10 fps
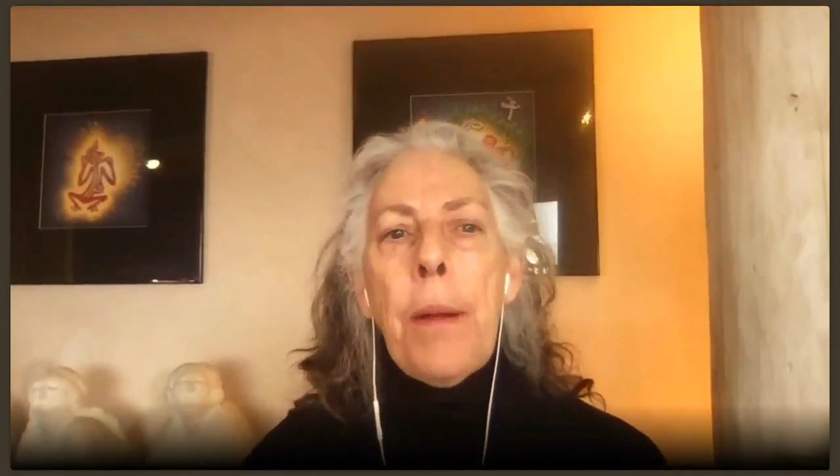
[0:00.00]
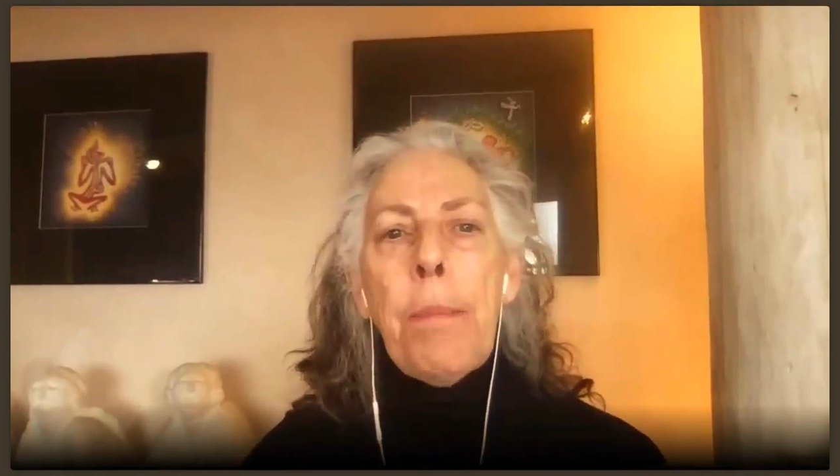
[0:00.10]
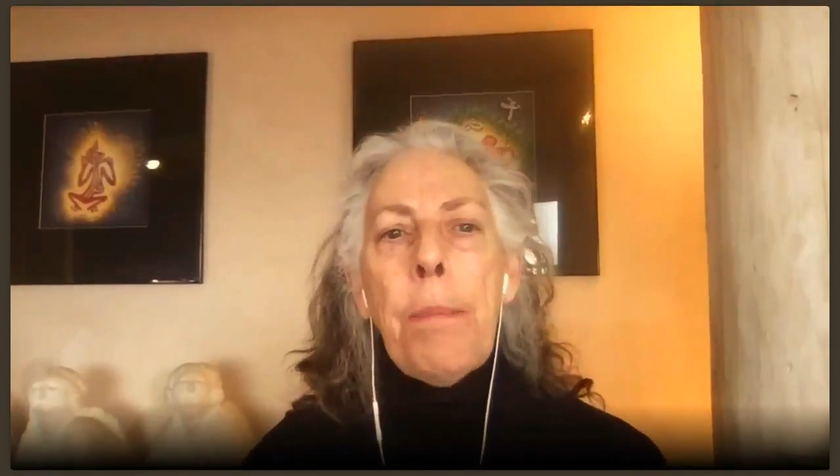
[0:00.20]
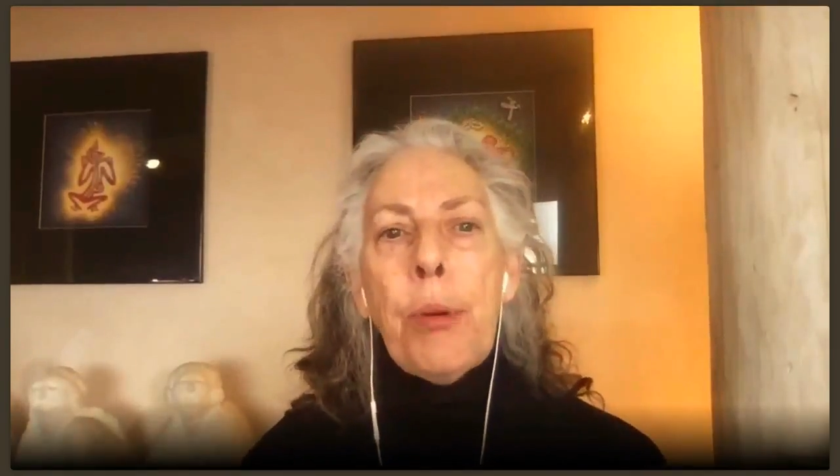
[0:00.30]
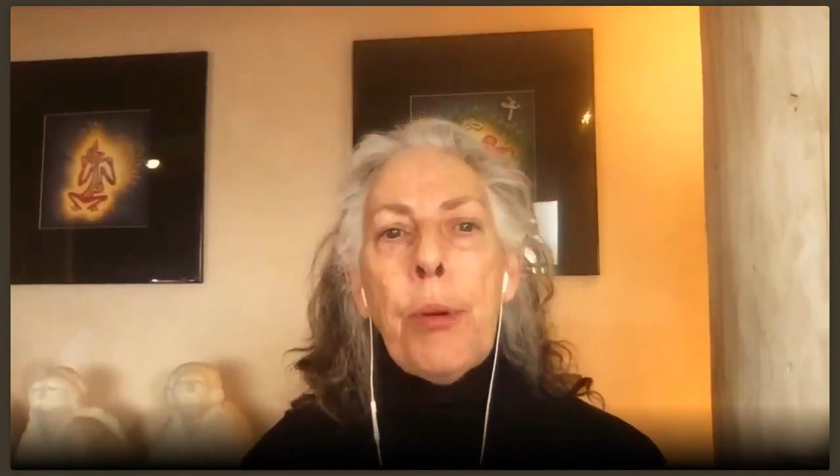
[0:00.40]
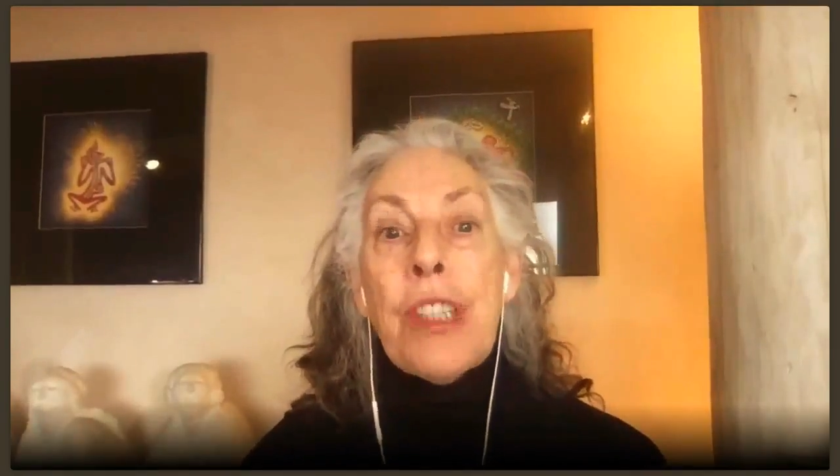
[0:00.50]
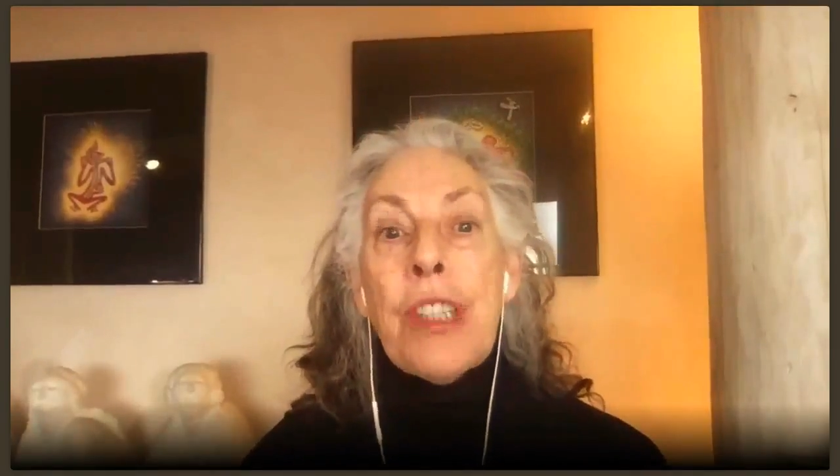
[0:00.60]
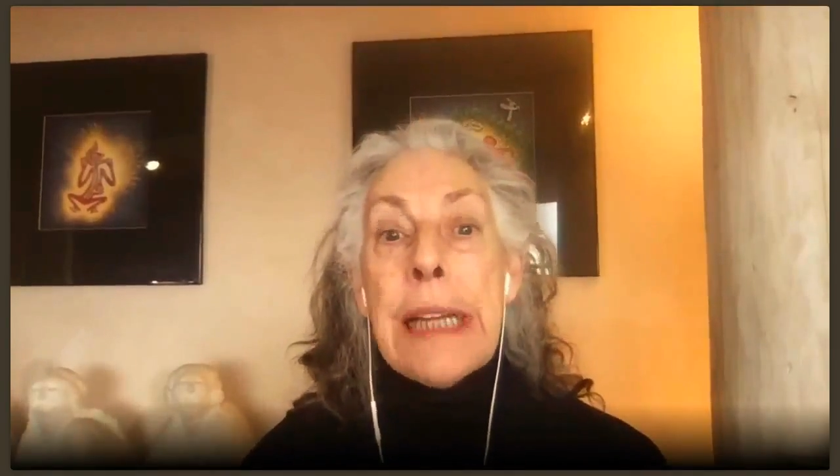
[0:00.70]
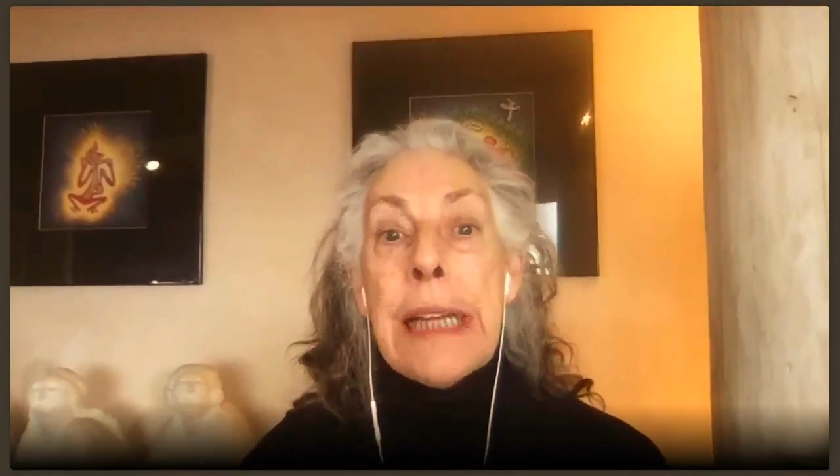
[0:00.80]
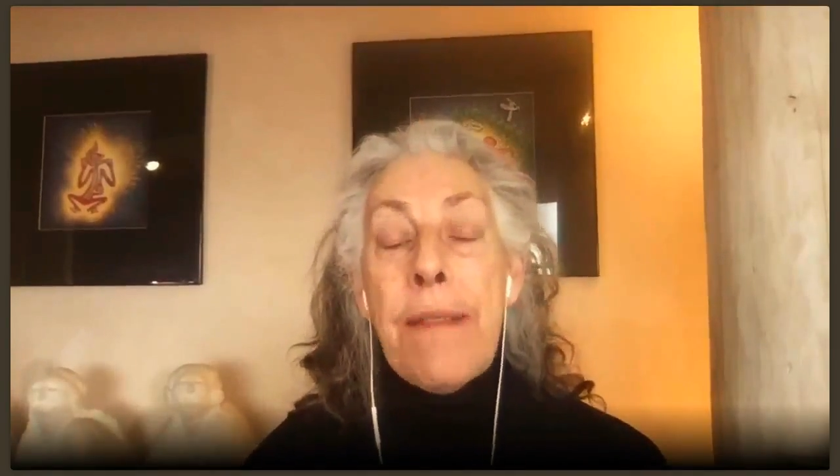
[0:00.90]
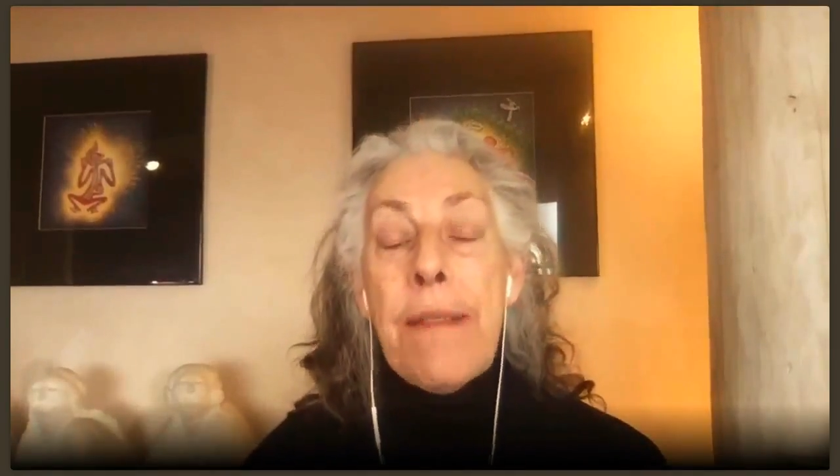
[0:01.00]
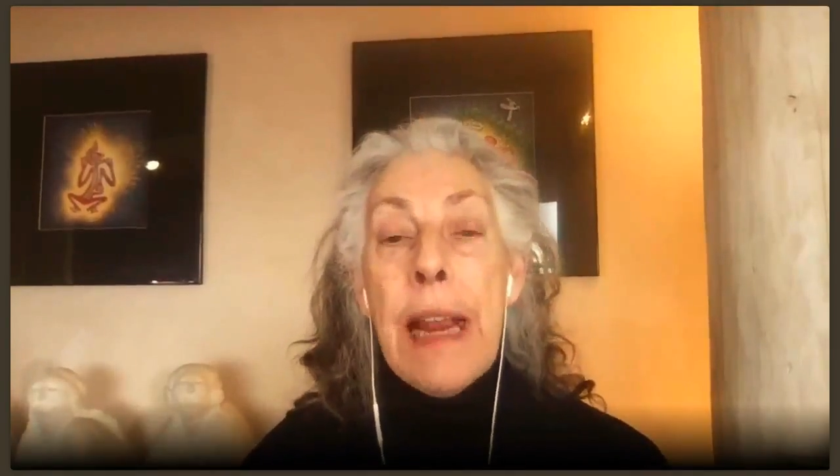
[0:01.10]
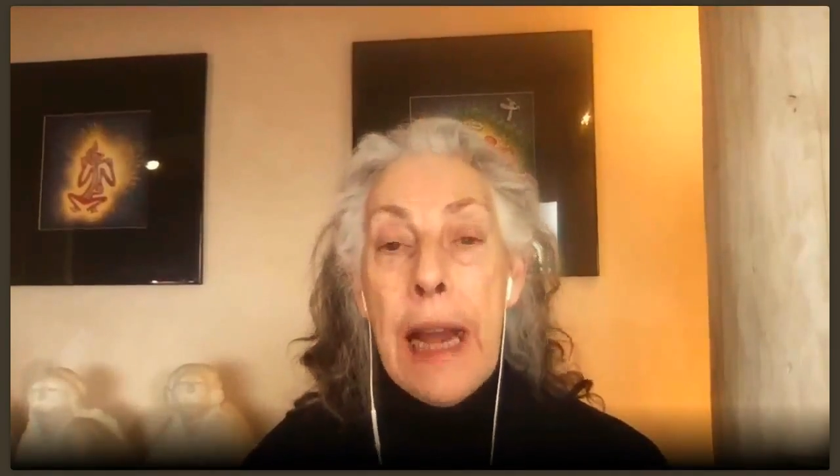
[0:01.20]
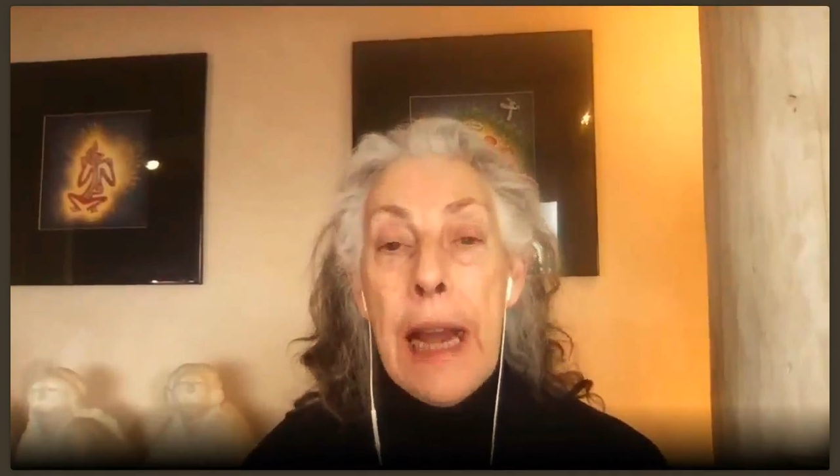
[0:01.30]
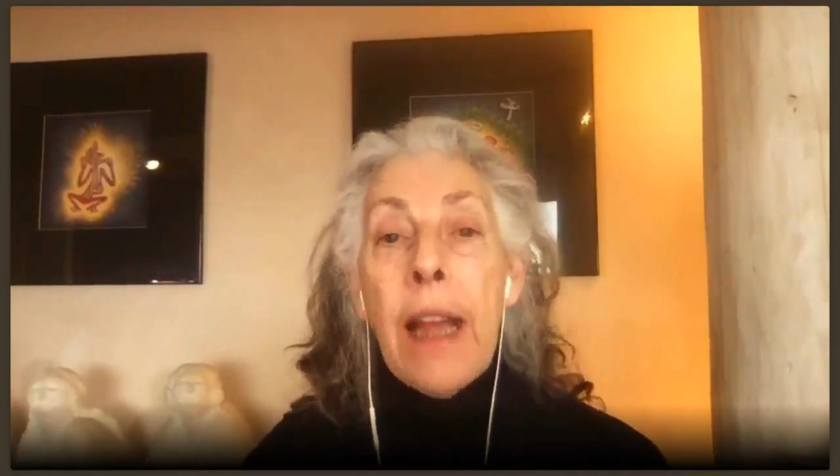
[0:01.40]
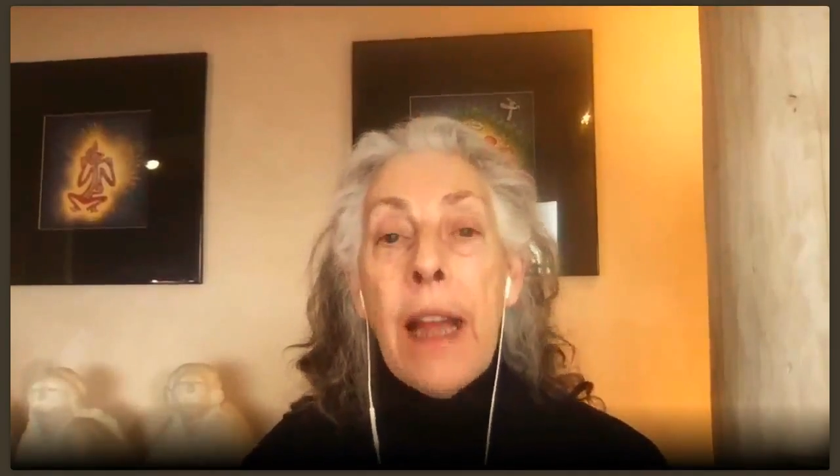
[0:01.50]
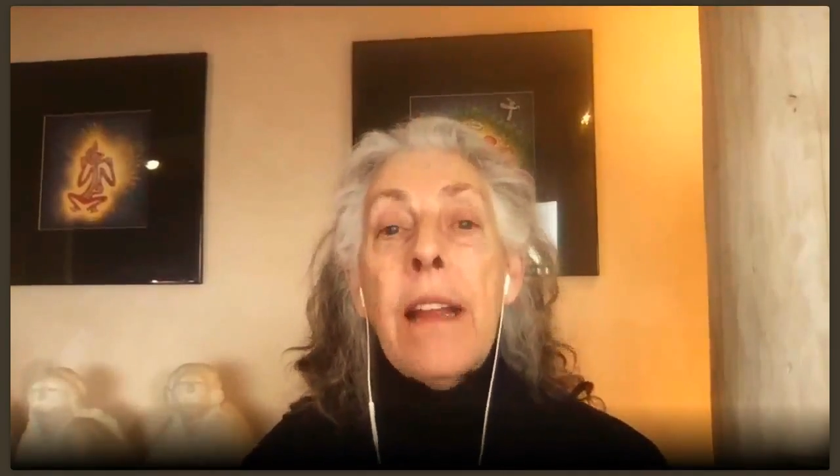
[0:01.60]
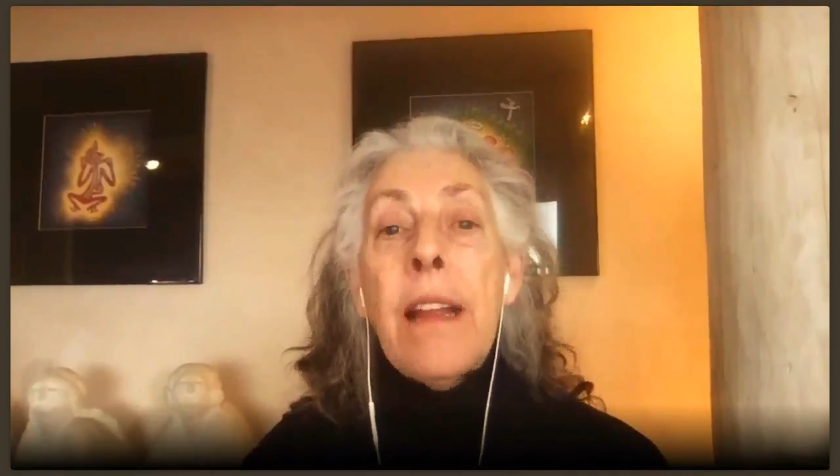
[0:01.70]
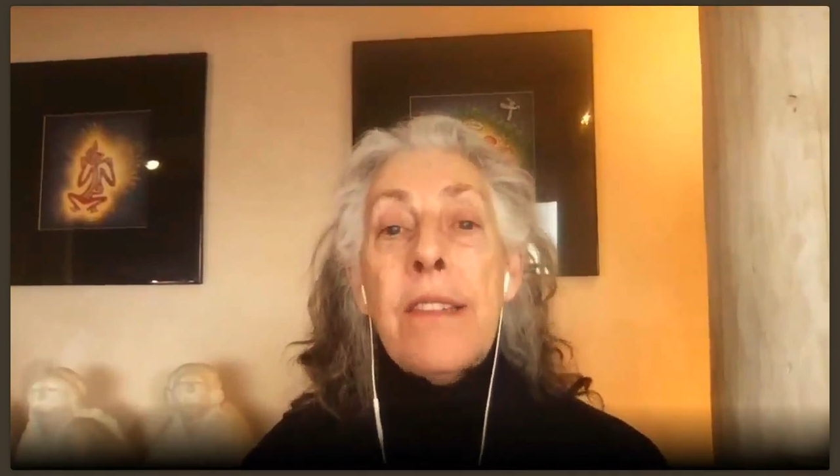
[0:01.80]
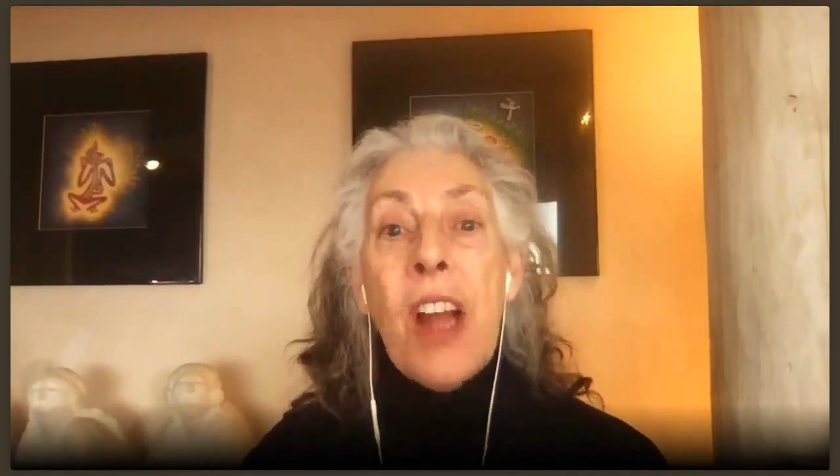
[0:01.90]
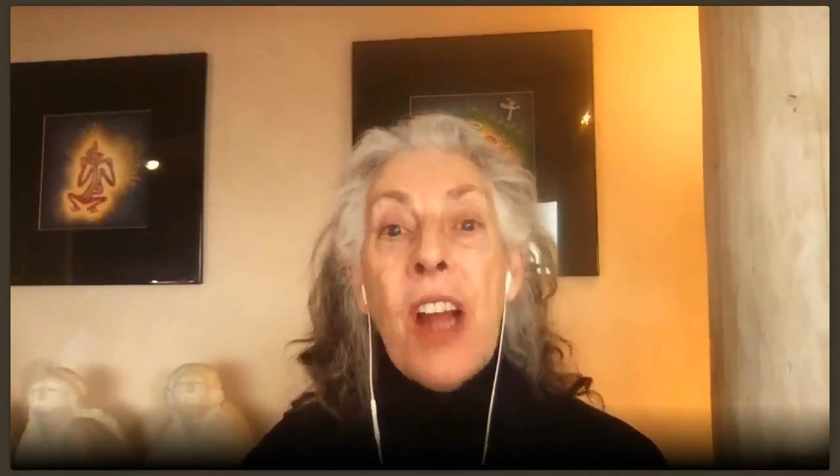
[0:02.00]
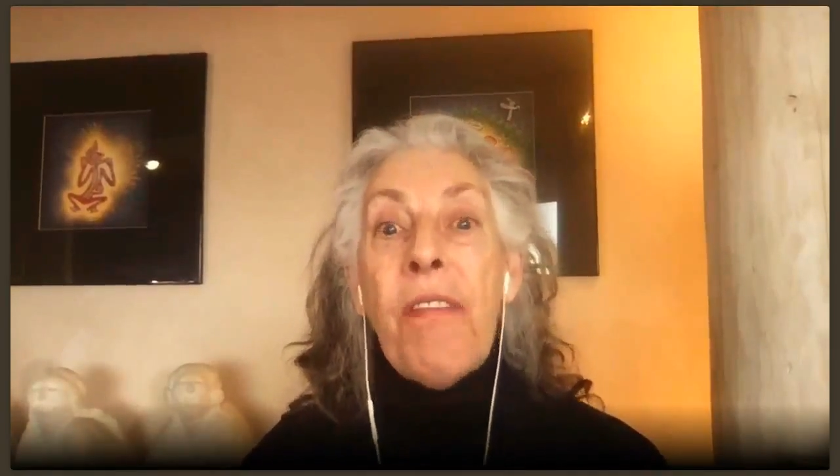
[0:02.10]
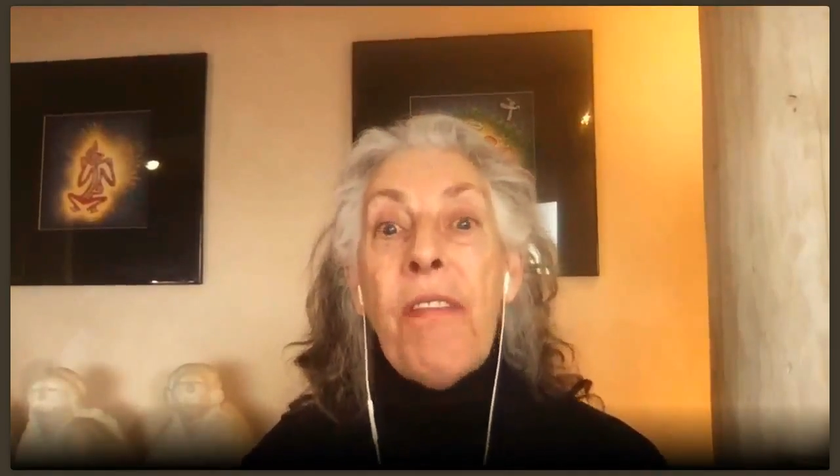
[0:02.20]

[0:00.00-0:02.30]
perceiving stuff,